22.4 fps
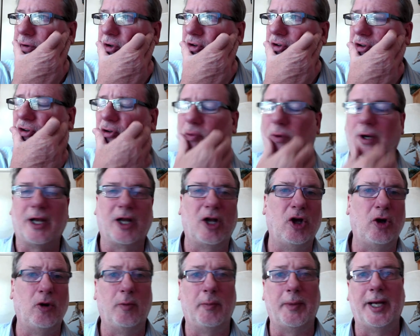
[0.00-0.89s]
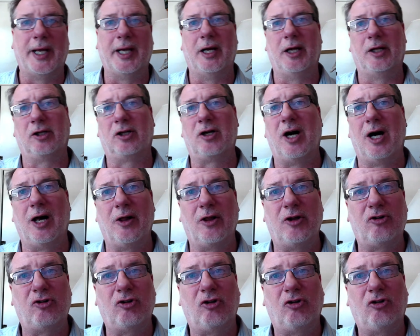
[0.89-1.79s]
instance, when I go to my
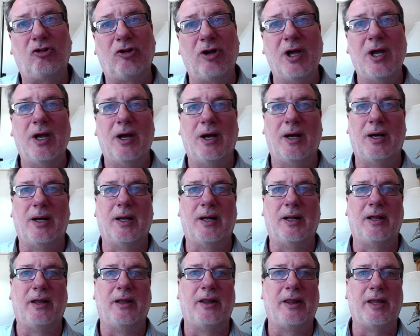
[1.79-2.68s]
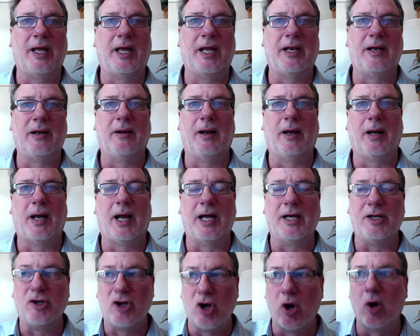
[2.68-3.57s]
oncologist, uh, then I
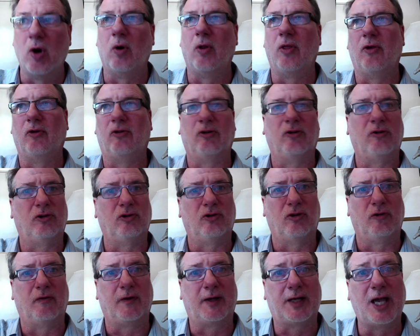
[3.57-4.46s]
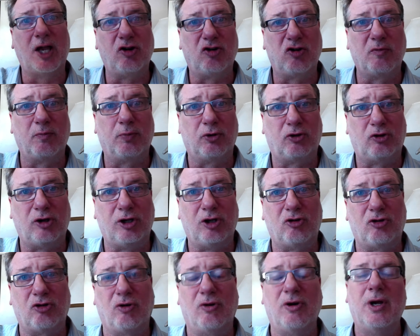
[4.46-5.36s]
know there's a certification
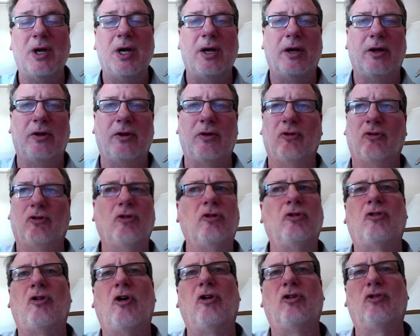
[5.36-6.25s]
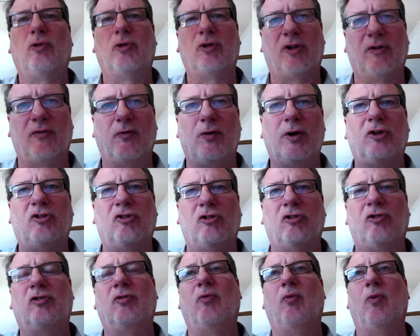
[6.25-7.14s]
procedure. There's there's all sorts of
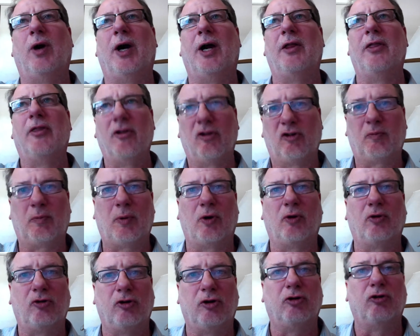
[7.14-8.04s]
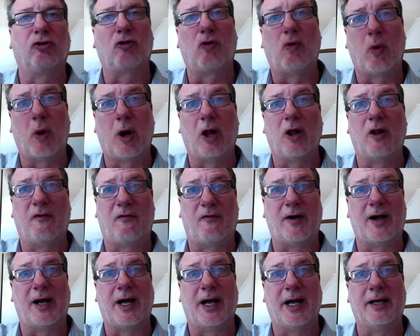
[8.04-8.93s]
reasons why this person is
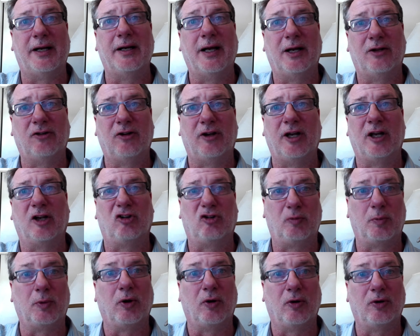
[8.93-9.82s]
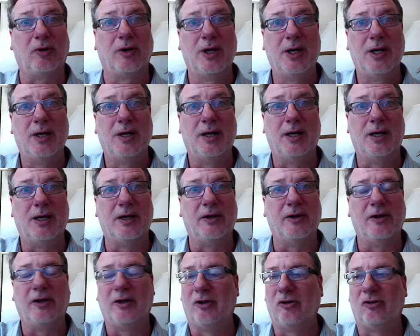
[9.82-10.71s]
qualified as an expert, uh,
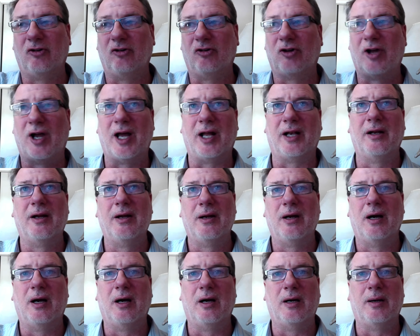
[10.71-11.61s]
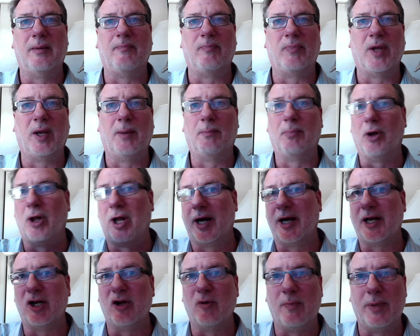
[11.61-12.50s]
and this is not um, a
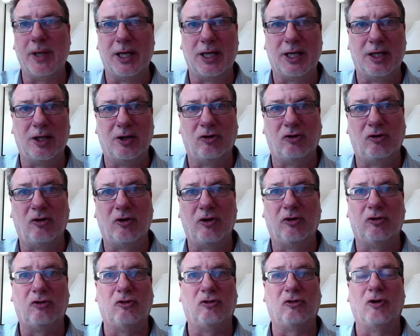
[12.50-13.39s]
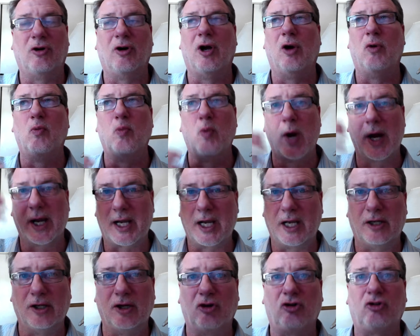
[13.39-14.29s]
blind obedience. This is a, a,
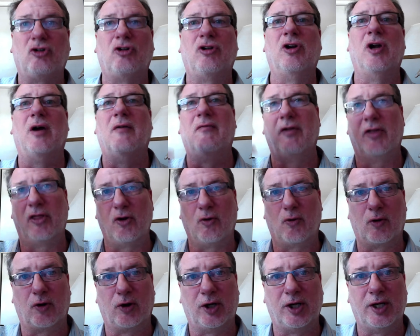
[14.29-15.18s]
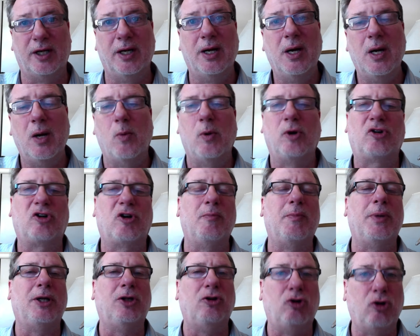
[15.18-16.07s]
recognition of authority, which can
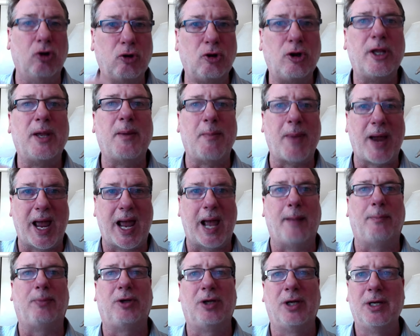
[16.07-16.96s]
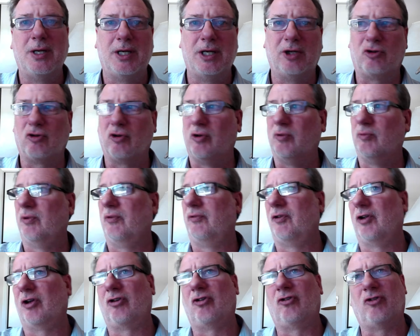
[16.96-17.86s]
be duly mapped in terms of
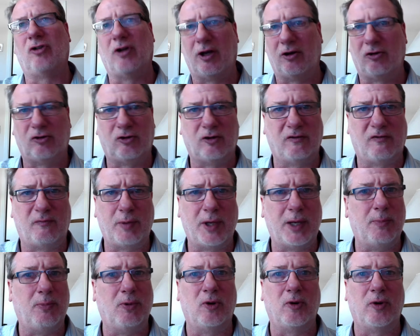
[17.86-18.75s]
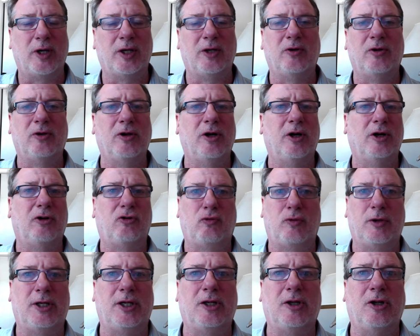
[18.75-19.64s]
success of people in uh,
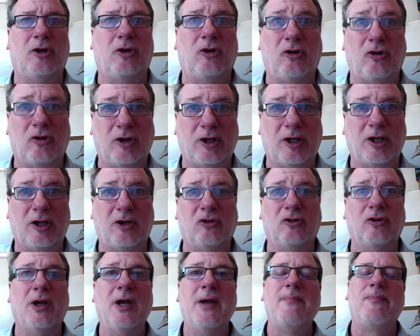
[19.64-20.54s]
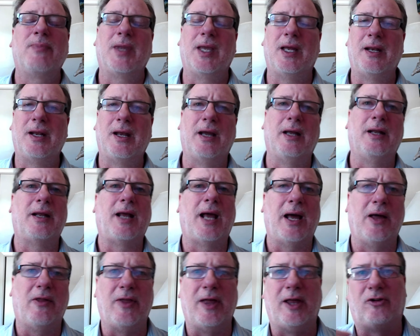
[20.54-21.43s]
treating a disease and, and
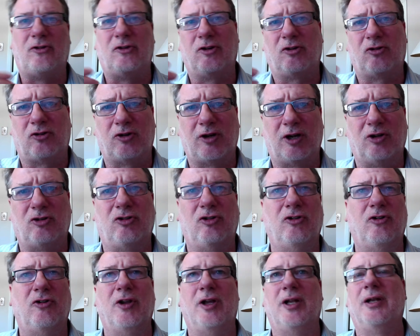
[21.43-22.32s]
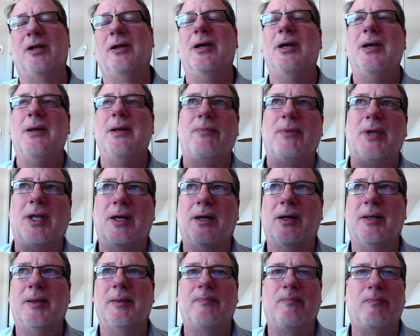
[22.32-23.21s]
how that success is then
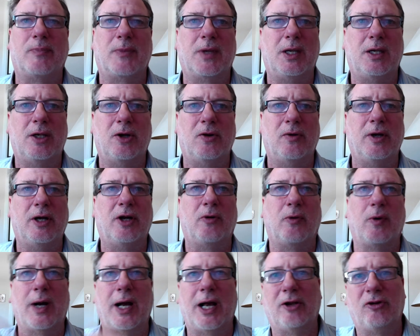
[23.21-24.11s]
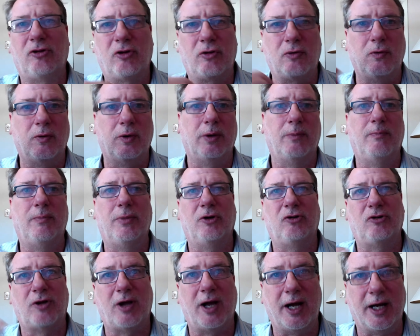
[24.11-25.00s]
um, you know, iterized through a, a
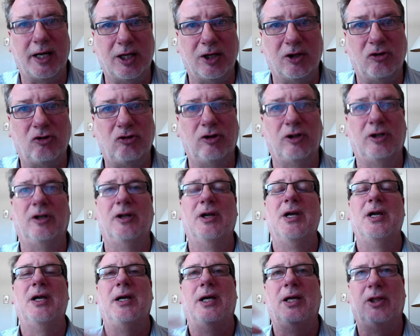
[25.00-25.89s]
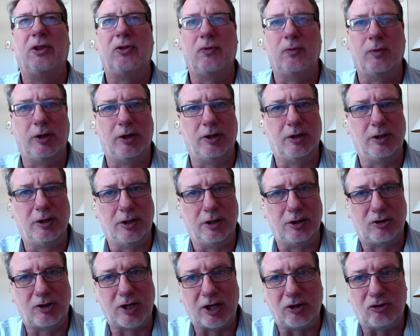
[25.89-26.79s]
science and, and through uh,
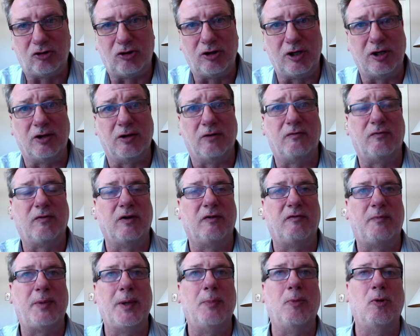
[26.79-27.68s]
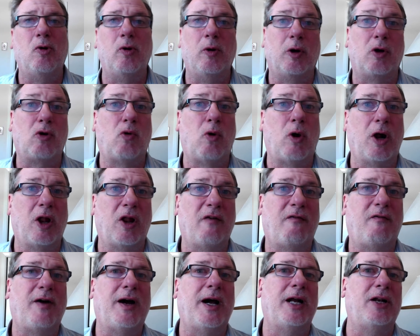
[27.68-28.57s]
testing of, of people who are
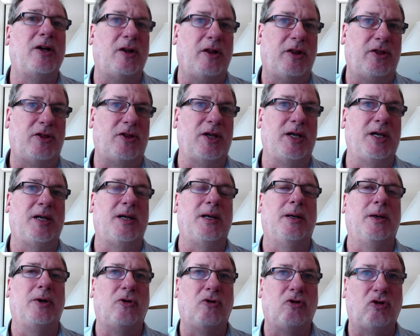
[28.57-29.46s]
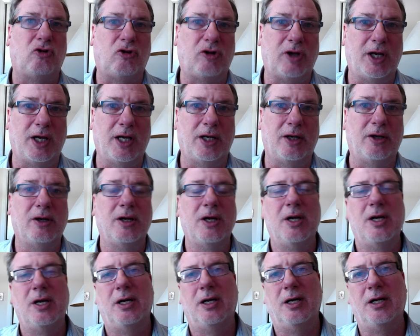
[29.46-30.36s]
qualified to think and understand
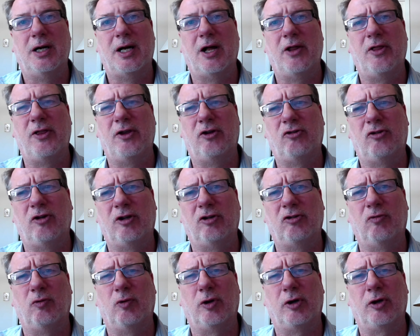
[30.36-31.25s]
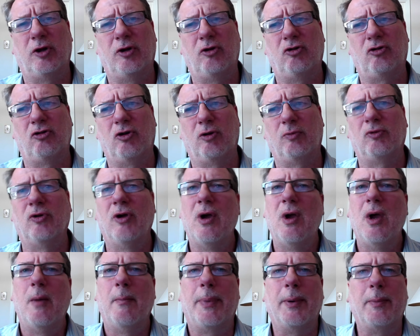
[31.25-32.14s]
uh, how these things work in those terms,
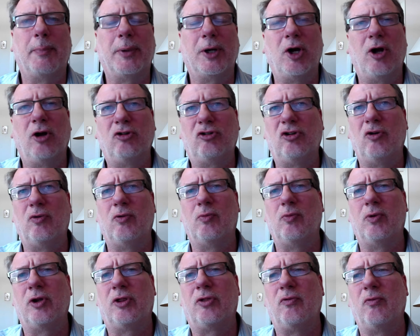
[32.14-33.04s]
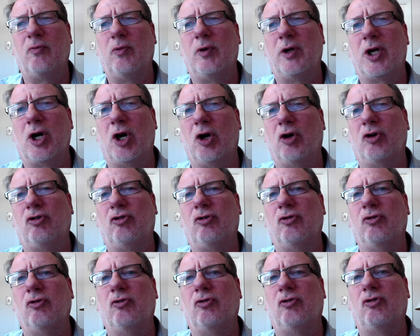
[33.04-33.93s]
but, but also with regard
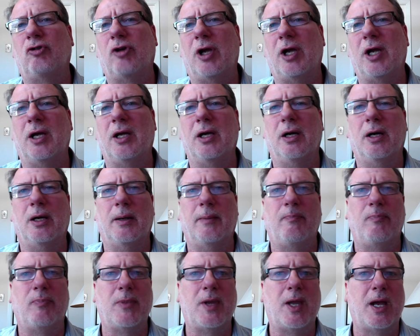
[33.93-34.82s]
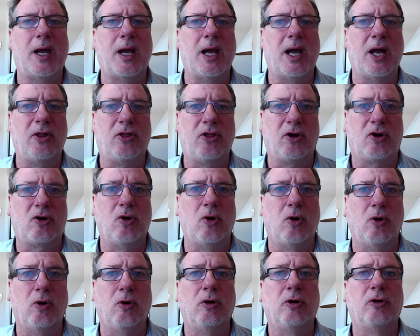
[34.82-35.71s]
to, say, um,
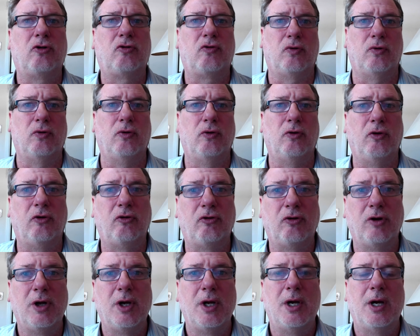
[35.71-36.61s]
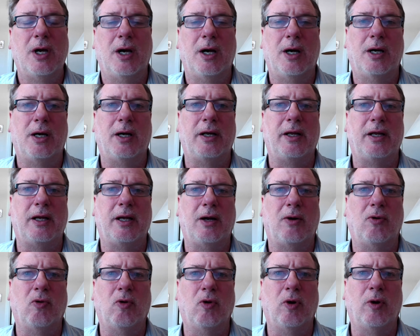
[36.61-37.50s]
ethical truths uh,
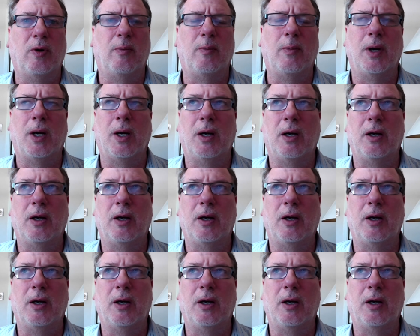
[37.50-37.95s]
or uh,